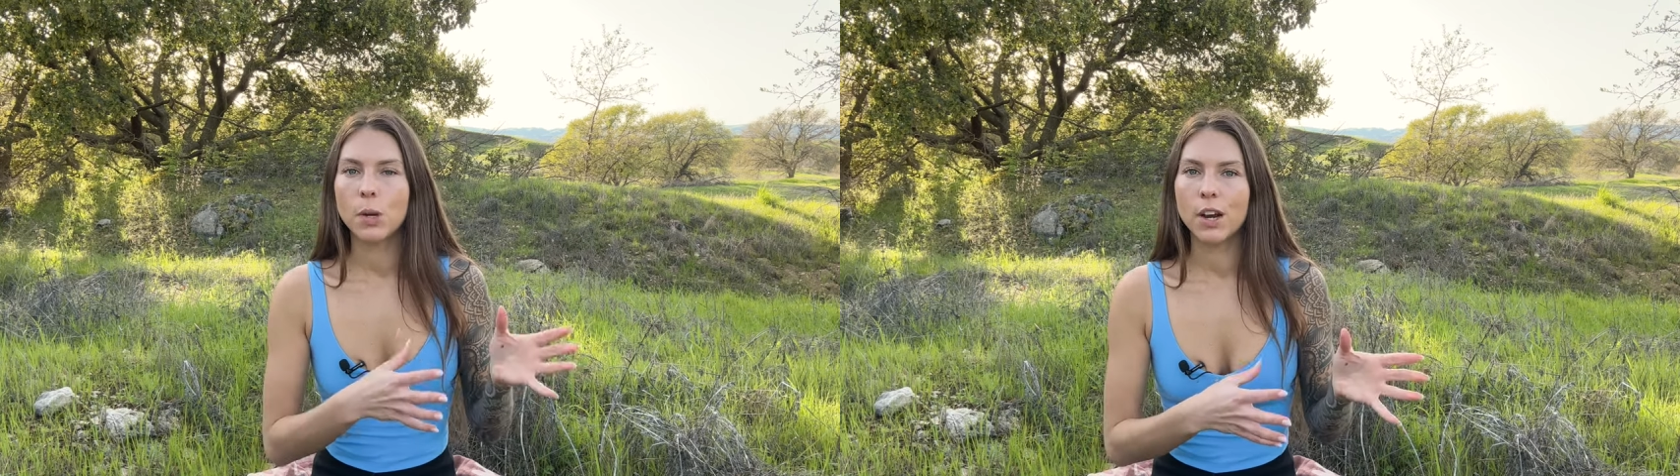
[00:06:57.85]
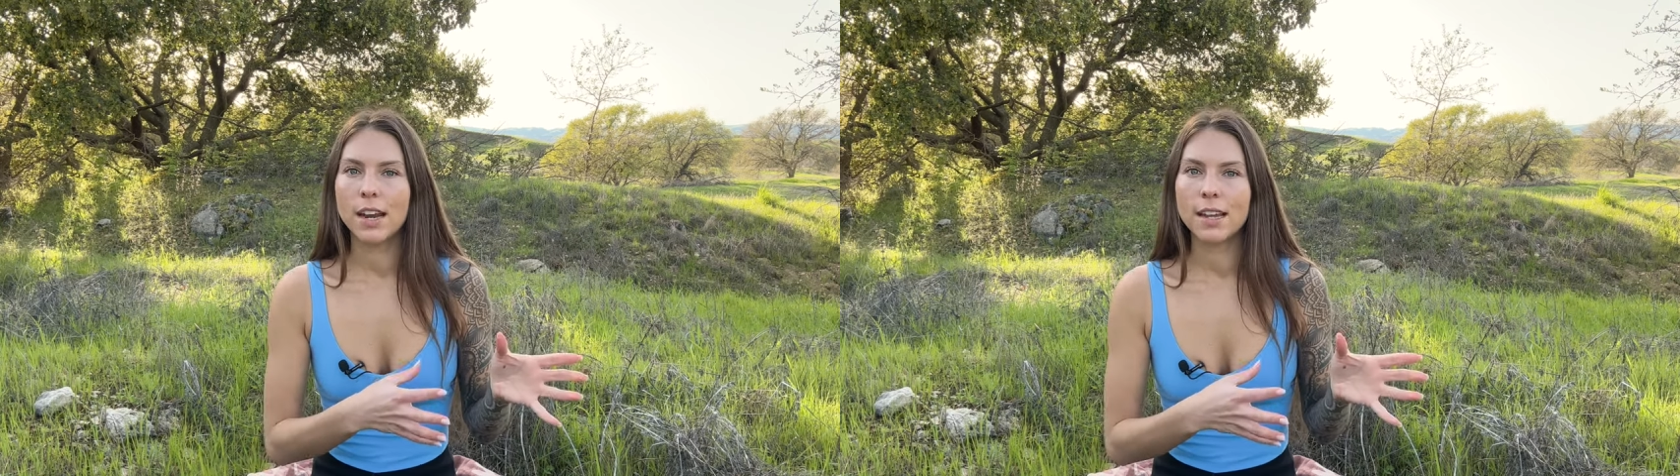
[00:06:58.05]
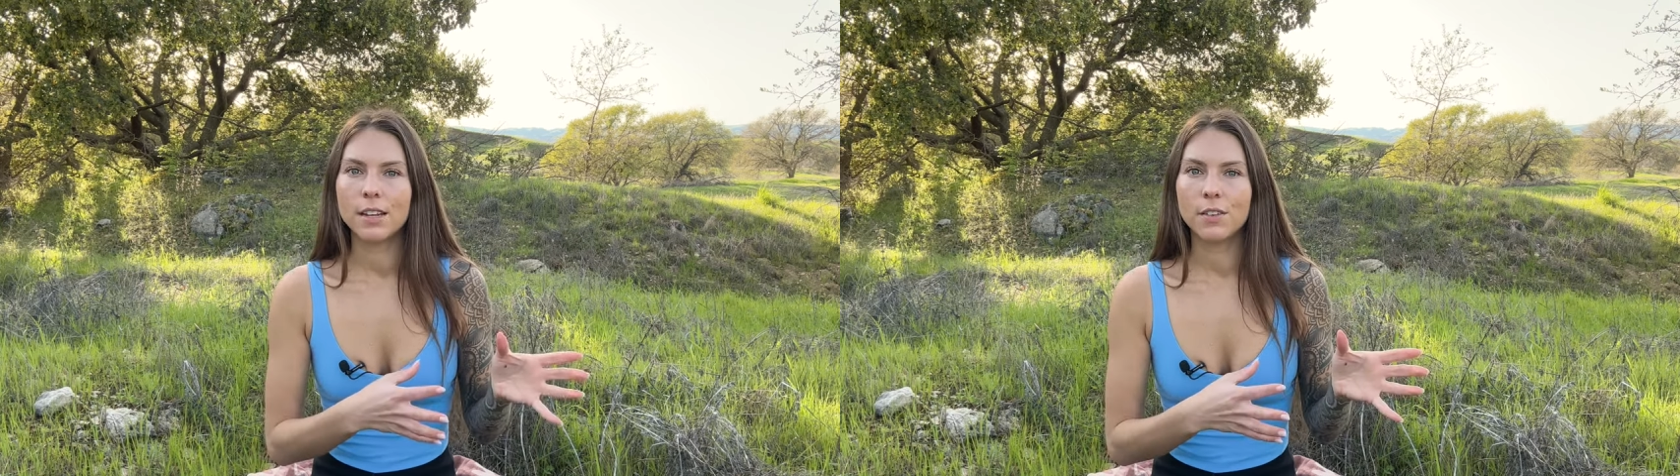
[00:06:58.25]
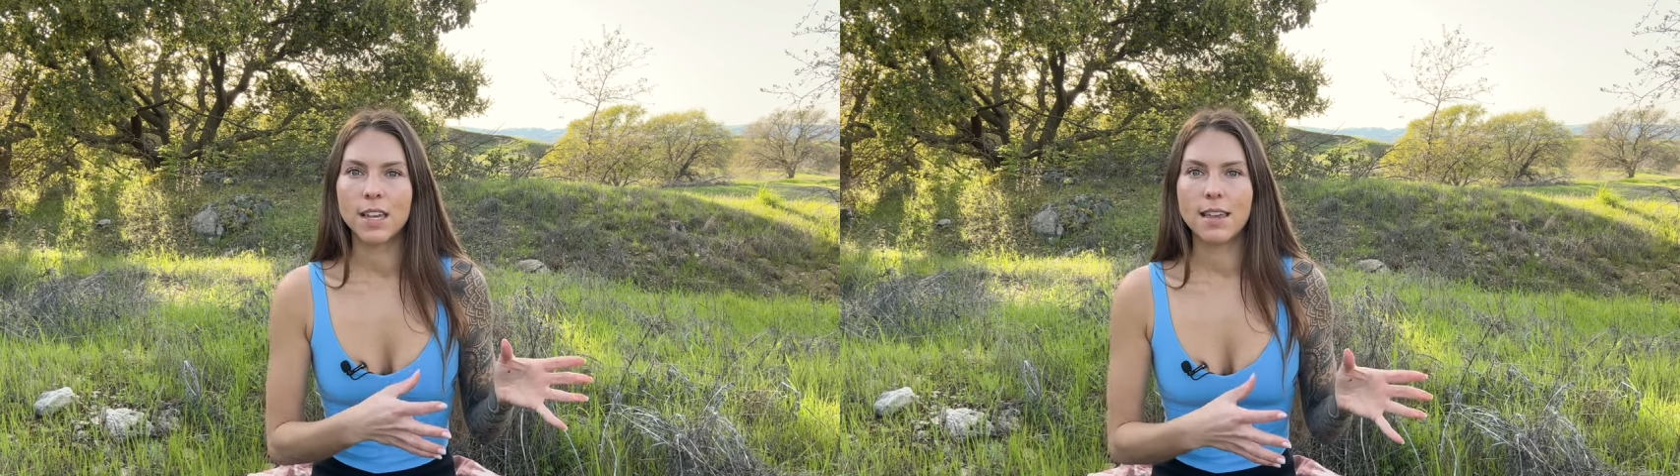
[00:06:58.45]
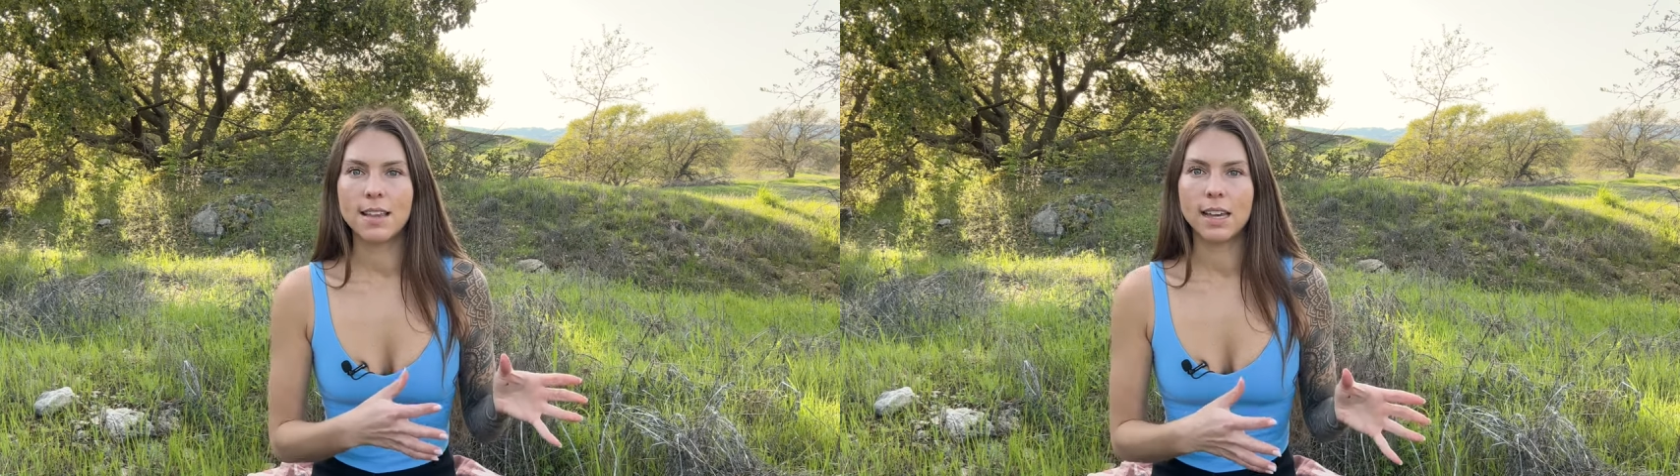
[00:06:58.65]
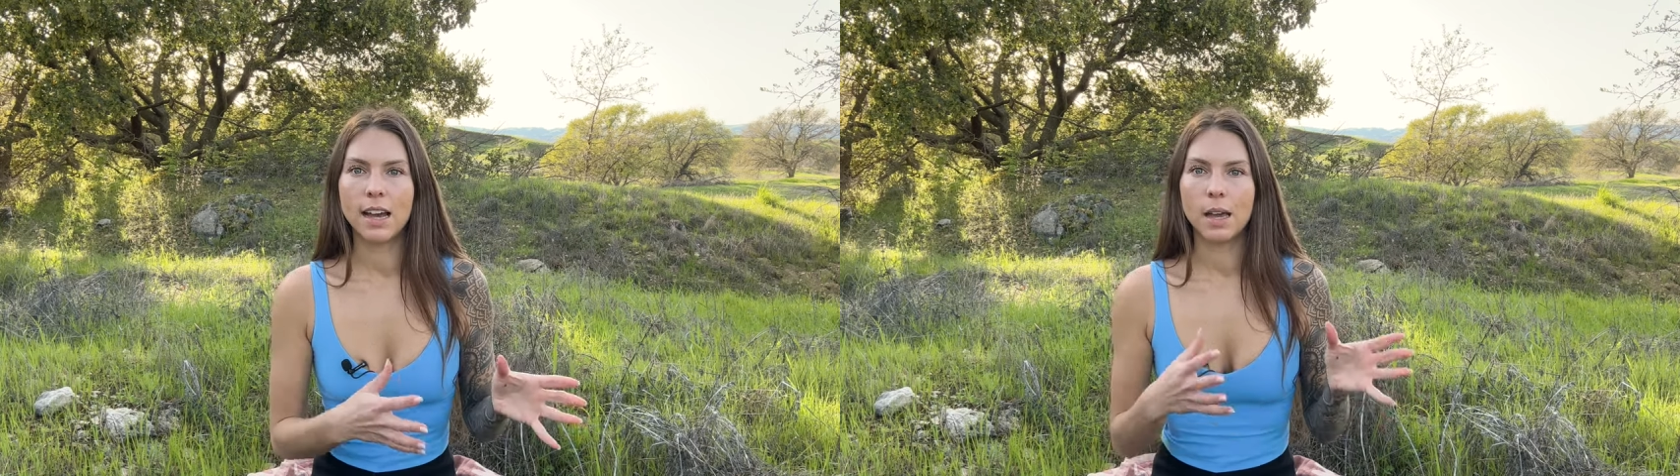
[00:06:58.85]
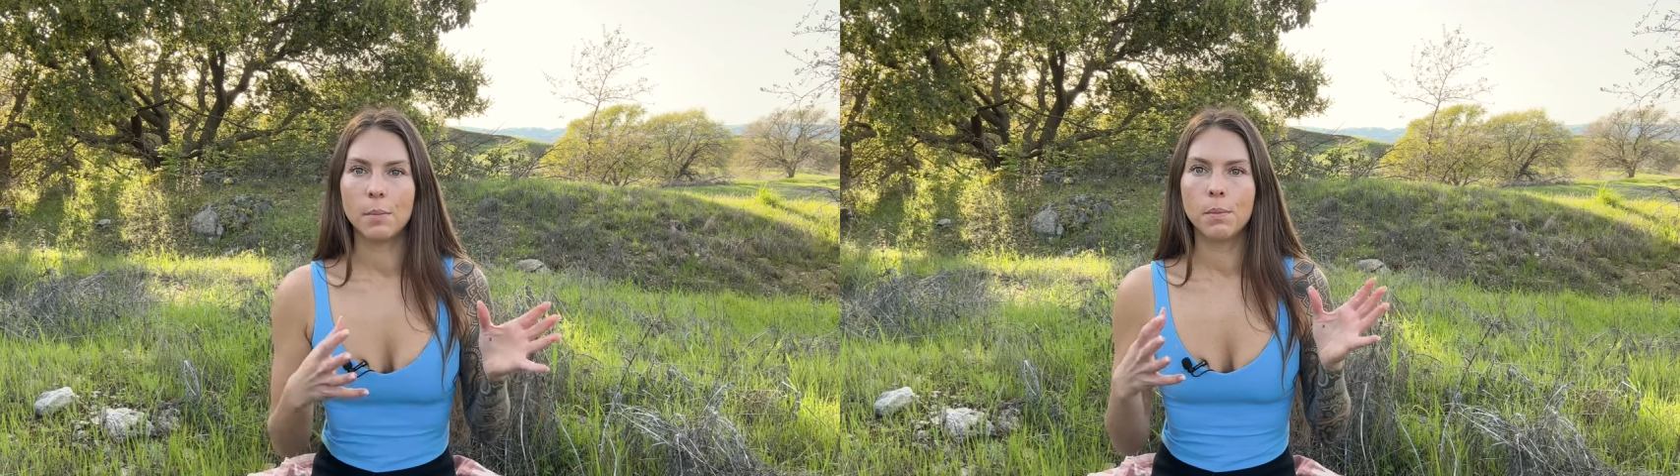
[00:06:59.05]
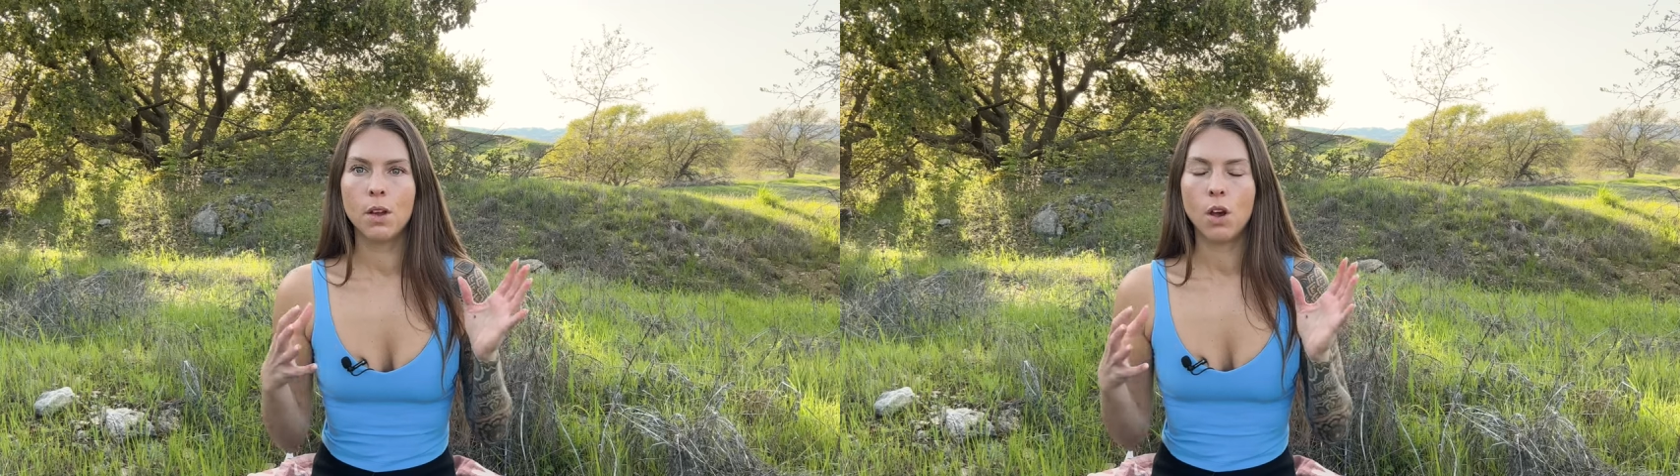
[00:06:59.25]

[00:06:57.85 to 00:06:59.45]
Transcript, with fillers: period of taking time